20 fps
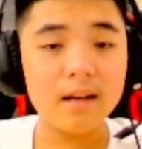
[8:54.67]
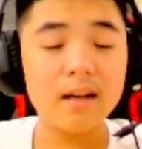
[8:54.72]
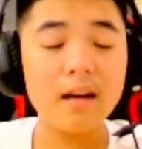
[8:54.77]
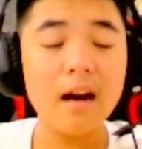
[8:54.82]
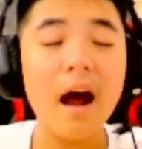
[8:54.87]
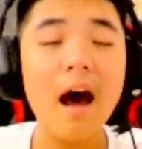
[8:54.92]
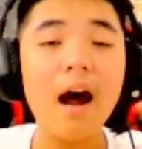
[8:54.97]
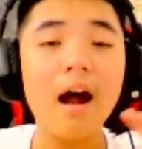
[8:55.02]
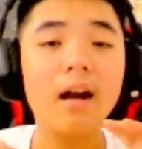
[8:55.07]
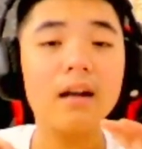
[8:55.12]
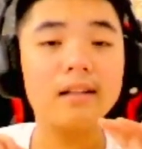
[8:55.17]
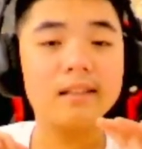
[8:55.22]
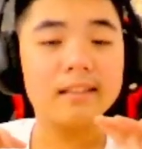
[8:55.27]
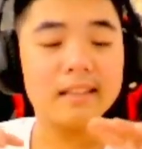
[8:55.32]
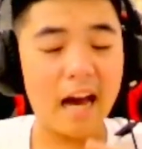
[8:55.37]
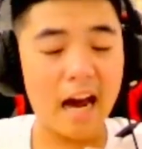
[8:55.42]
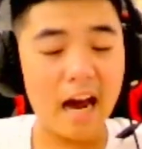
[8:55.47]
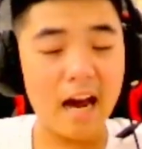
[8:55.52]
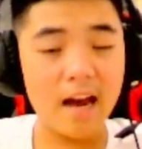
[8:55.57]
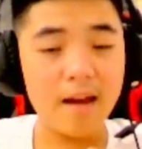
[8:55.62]
the
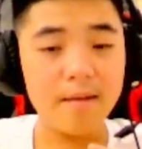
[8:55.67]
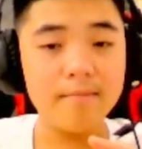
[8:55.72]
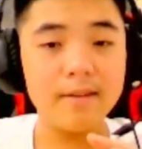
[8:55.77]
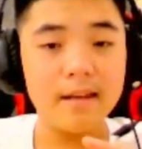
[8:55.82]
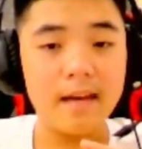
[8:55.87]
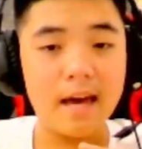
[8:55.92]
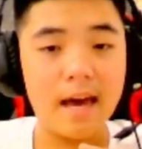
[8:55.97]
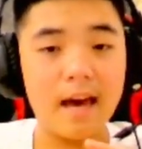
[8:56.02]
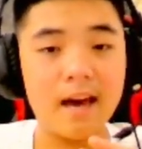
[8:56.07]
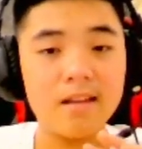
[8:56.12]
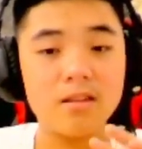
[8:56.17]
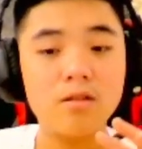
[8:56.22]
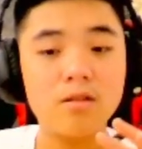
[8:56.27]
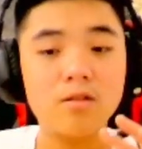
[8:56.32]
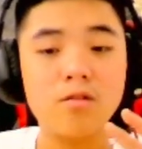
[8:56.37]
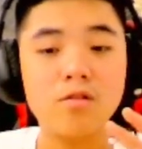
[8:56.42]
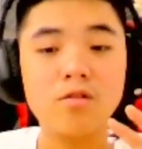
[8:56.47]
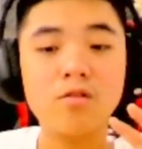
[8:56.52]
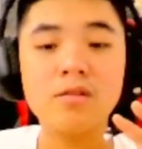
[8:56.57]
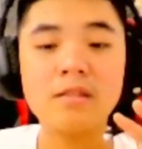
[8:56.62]
time and
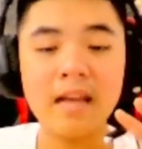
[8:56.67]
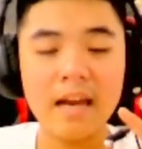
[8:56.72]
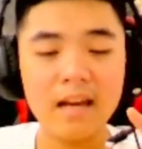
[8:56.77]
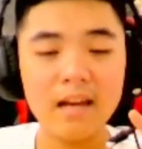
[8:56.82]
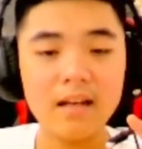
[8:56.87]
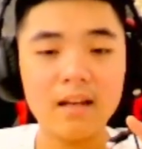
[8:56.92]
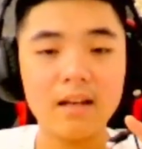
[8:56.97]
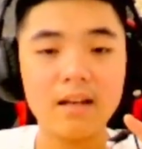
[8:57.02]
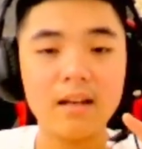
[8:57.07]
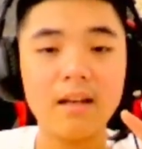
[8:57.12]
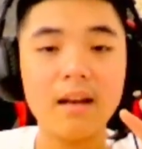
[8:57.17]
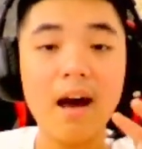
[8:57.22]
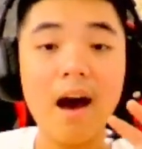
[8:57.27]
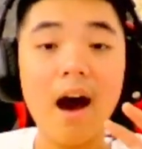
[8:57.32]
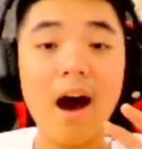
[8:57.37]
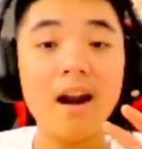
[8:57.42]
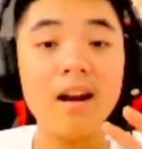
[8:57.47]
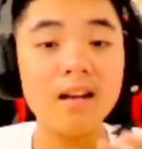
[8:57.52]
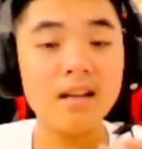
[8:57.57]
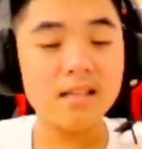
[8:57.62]
take the
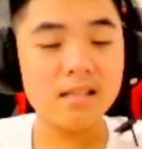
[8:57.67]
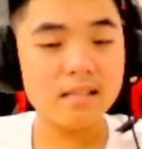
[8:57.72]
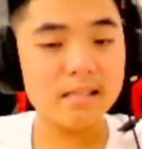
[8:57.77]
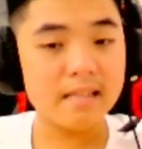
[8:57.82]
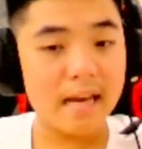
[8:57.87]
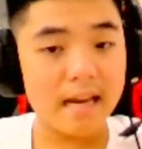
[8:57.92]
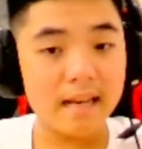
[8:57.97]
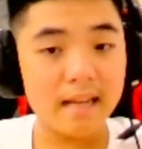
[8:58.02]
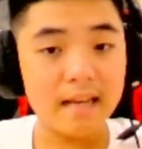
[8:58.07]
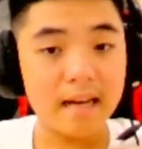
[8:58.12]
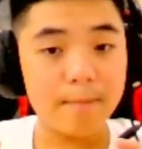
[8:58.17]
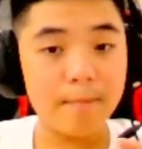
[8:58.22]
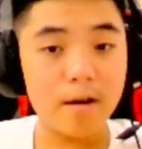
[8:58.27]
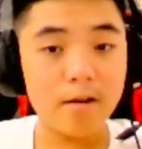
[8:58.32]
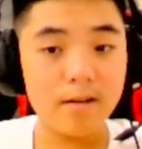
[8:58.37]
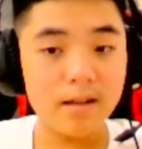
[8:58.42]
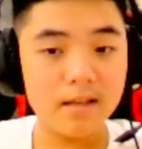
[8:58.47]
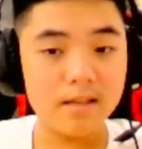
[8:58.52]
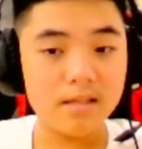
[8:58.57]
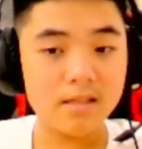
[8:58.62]
understanding
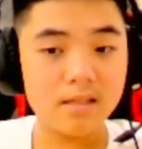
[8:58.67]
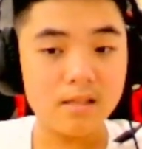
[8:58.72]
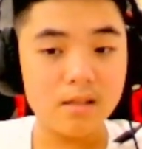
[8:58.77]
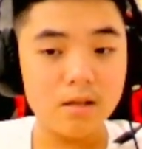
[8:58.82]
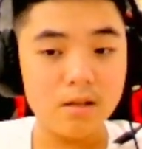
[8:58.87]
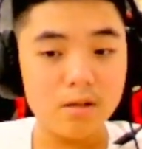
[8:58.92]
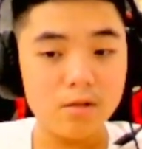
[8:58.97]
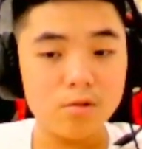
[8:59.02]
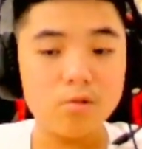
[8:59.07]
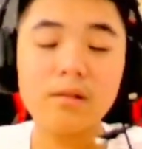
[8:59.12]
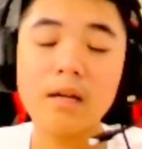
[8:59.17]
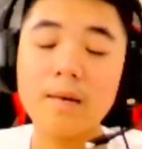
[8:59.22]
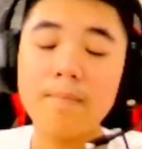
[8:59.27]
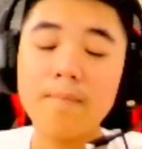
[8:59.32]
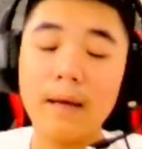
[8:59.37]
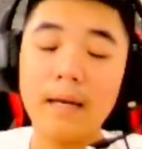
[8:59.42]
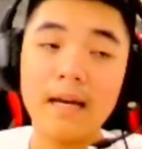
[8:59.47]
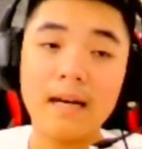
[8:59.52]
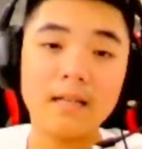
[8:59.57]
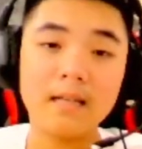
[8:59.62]
about this to can
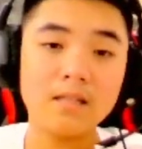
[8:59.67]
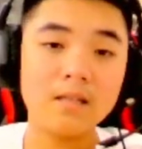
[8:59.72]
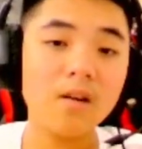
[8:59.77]
making a